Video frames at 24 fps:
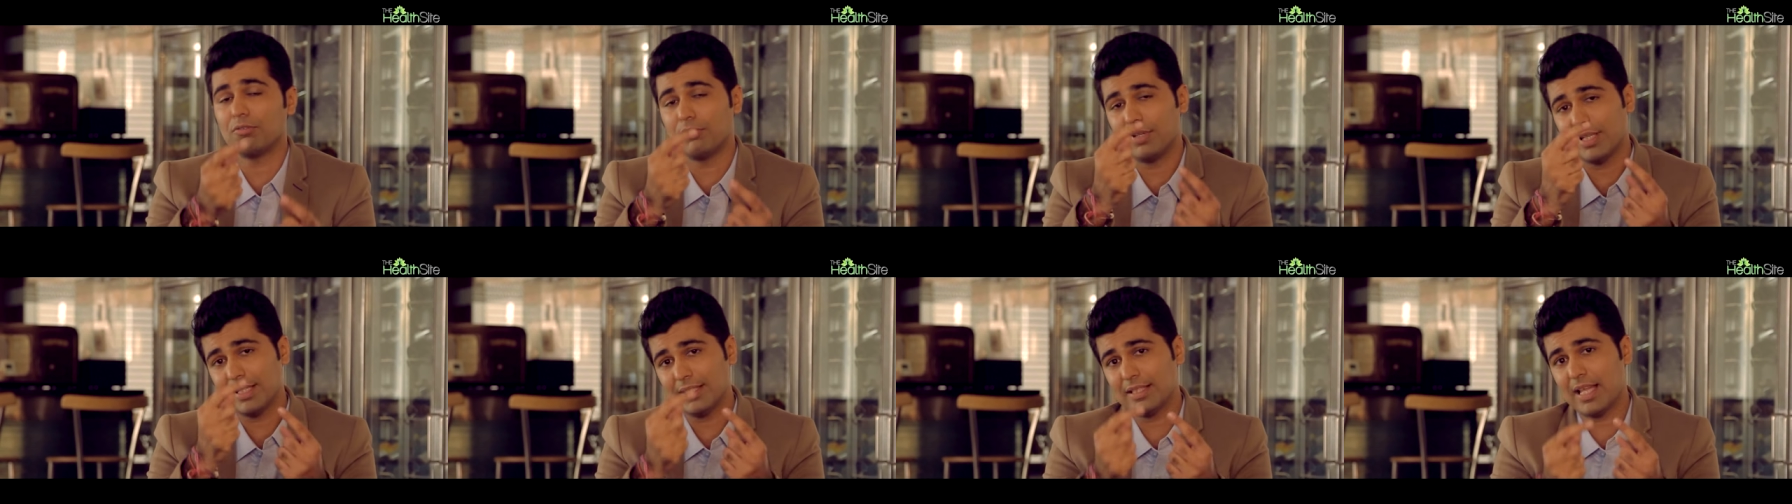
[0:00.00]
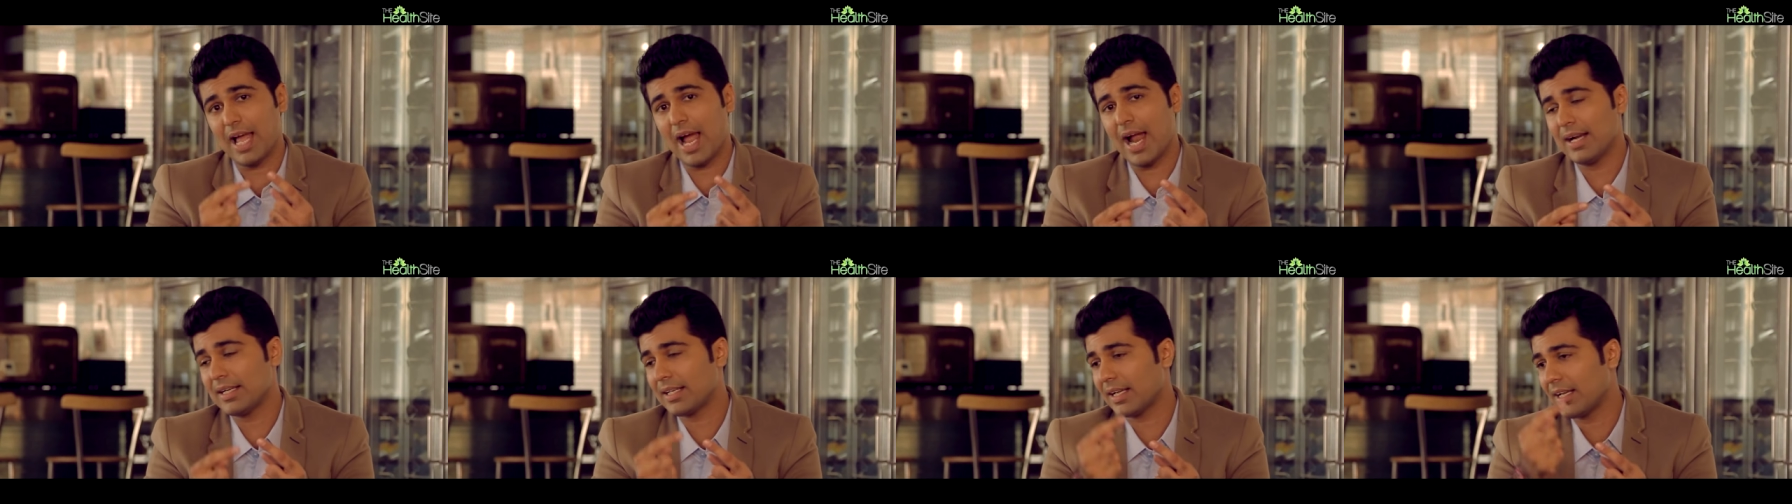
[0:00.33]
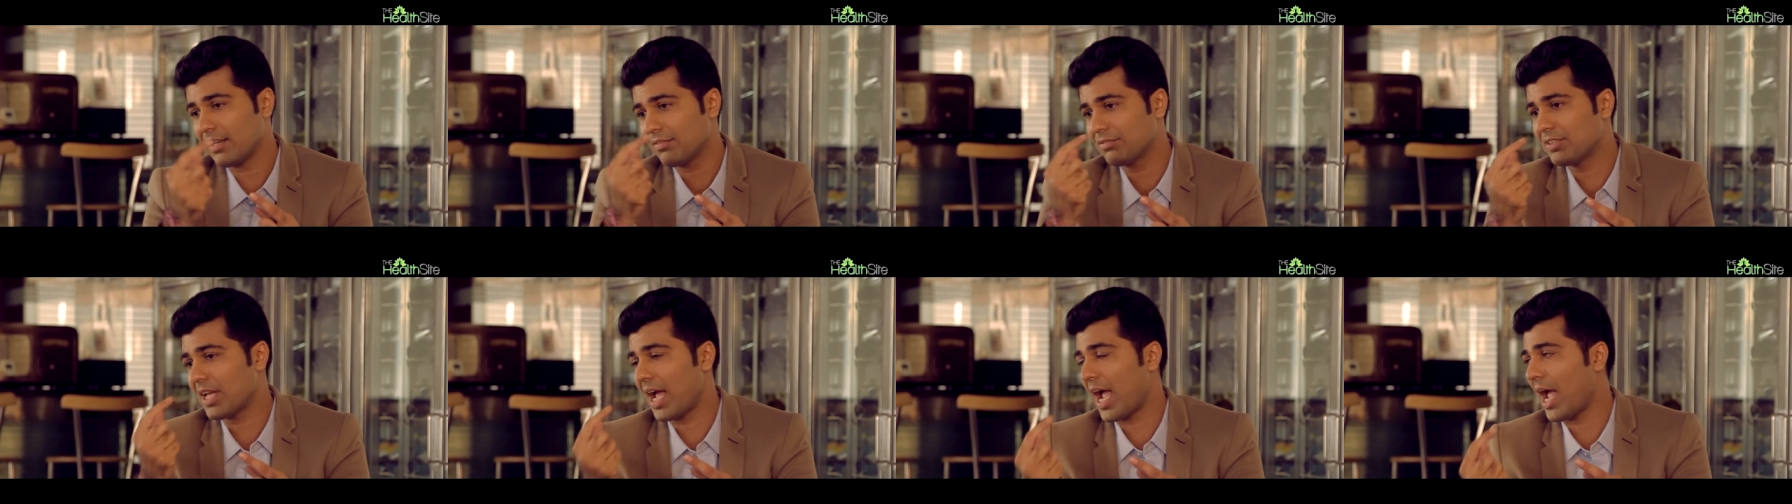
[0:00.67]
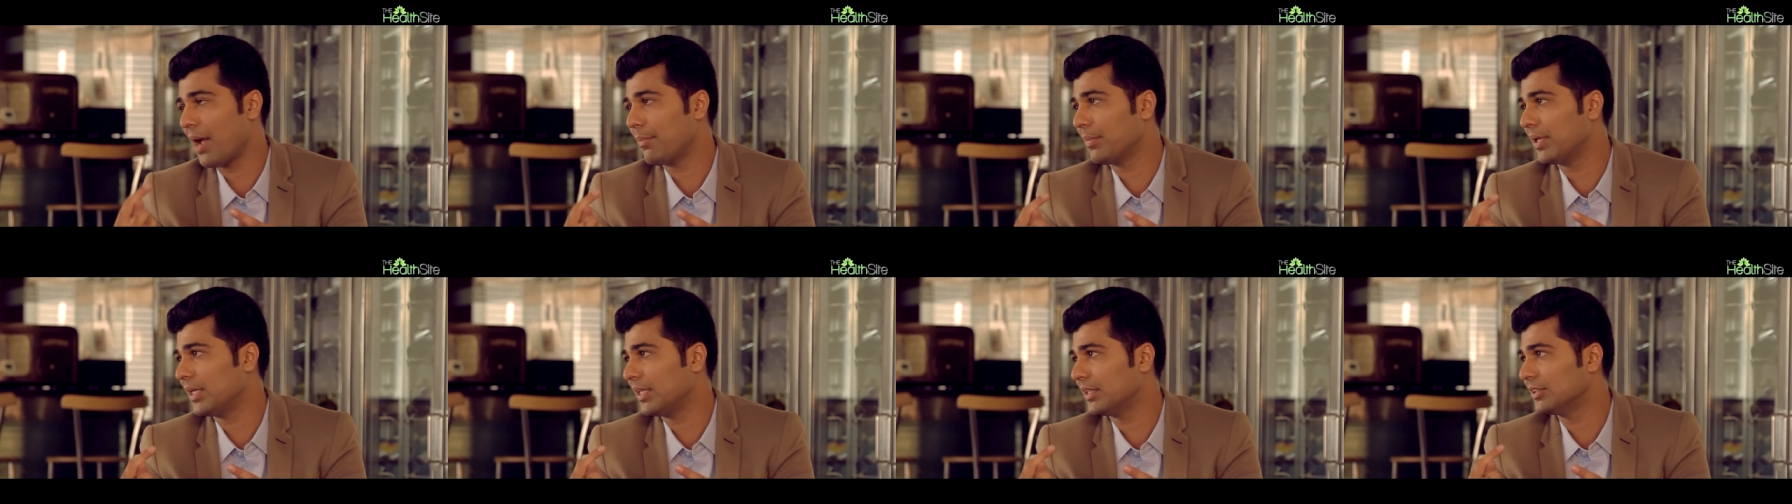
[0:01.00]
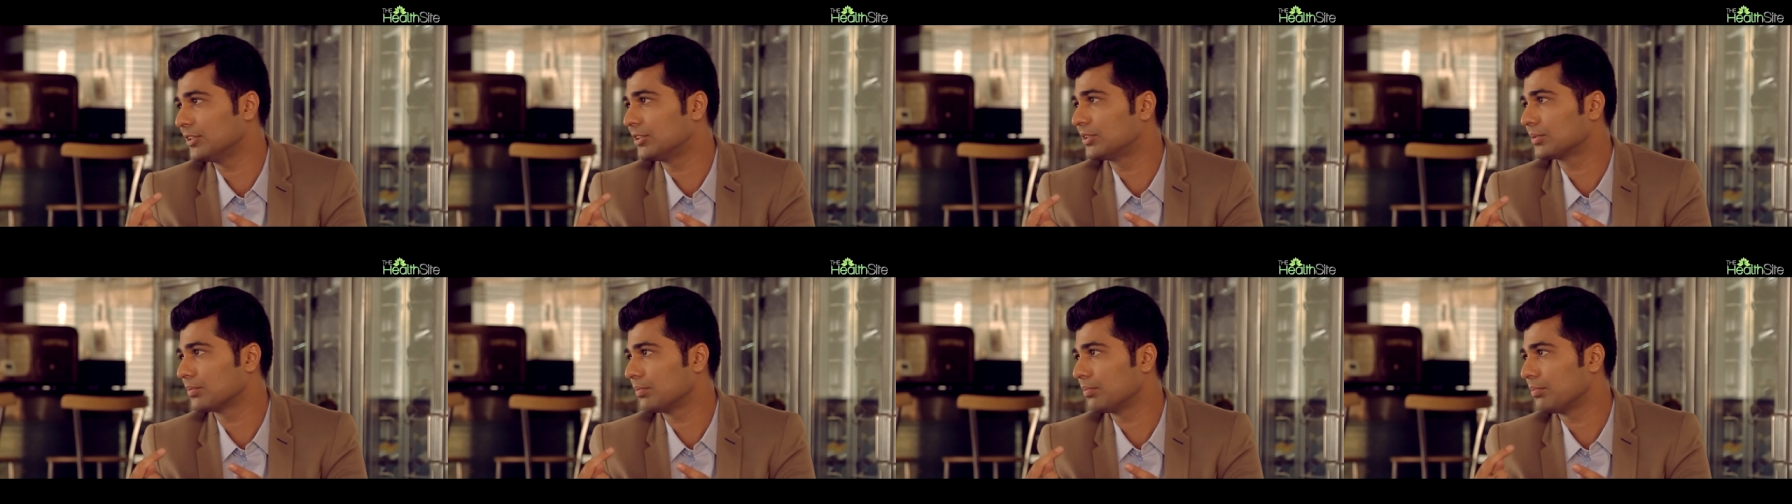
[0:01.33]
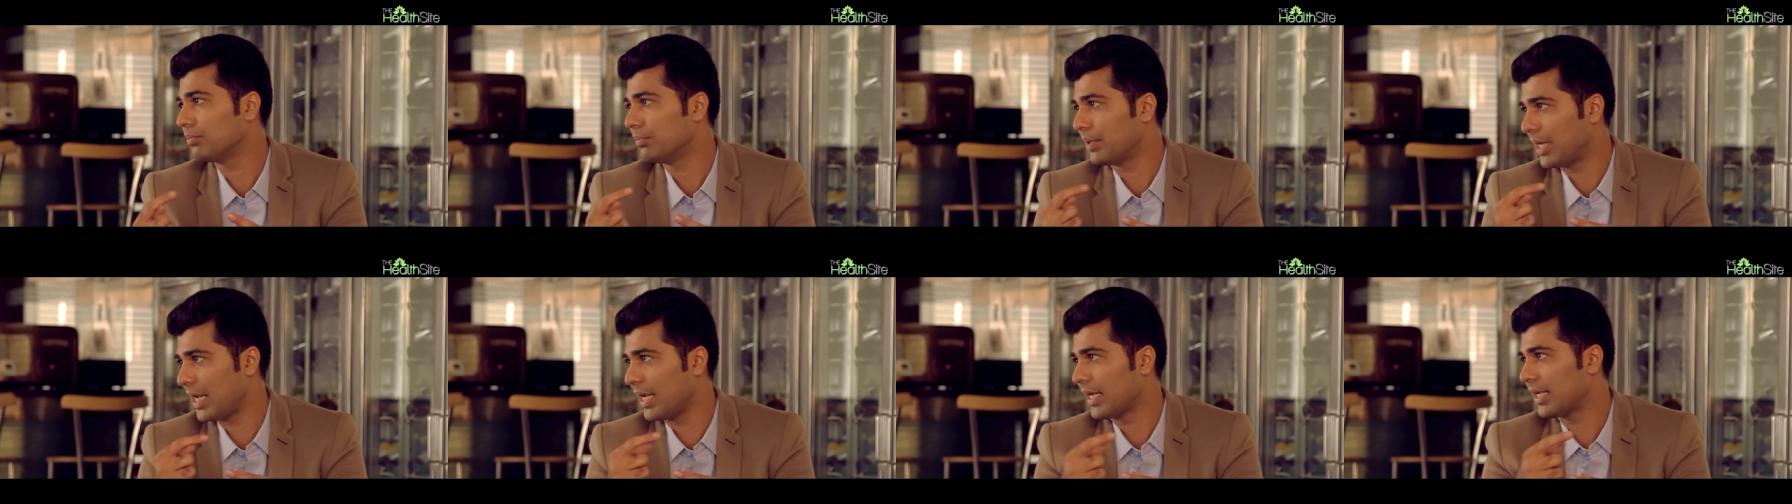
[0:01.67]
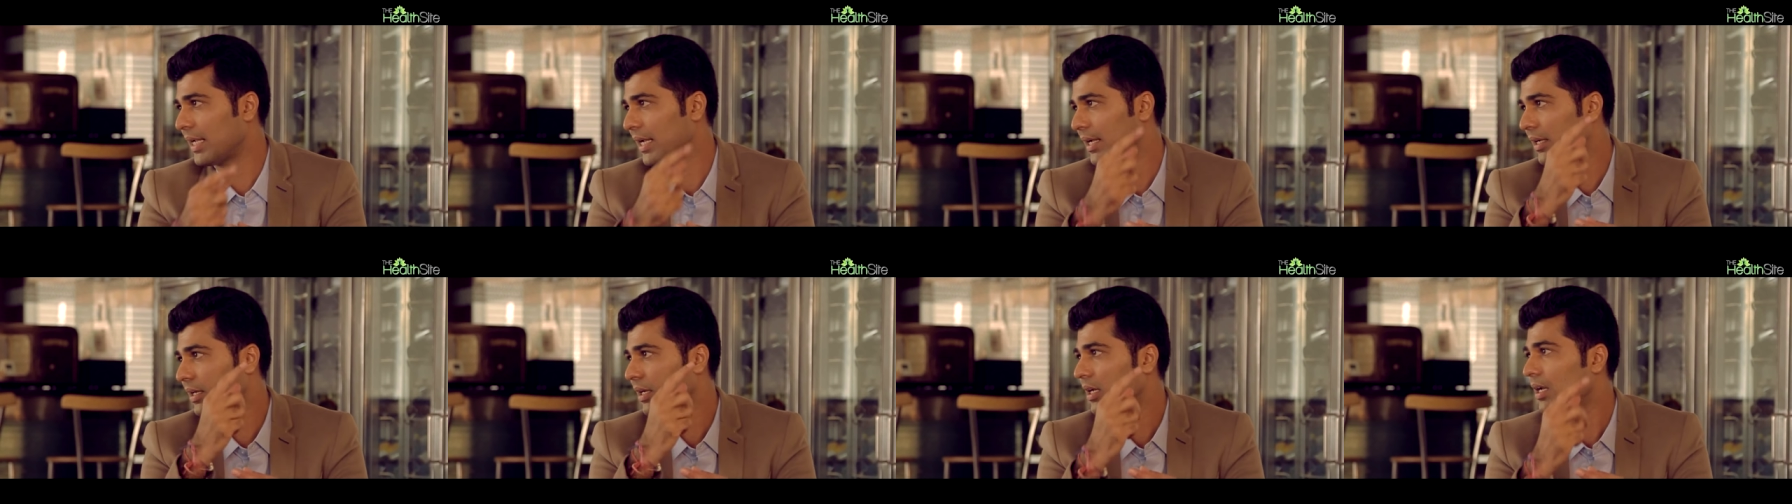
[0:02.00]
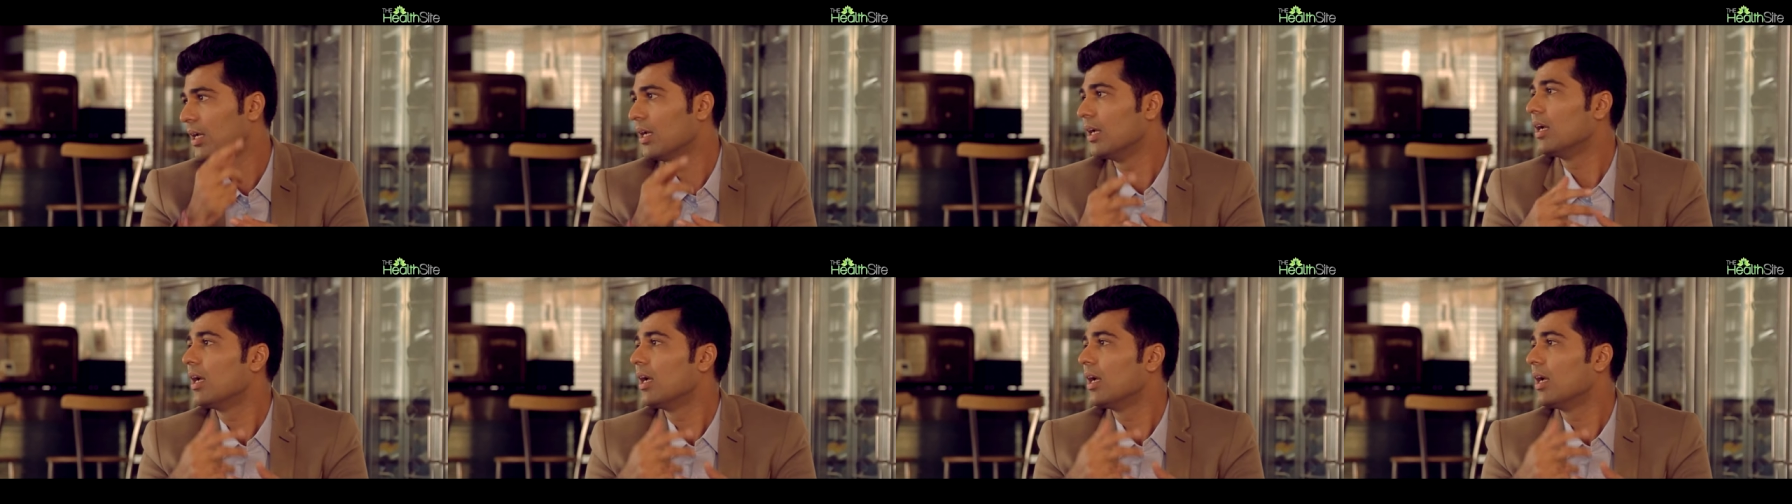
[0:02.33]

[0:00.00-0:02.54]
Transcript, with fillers: With that, if the hymen is breaking,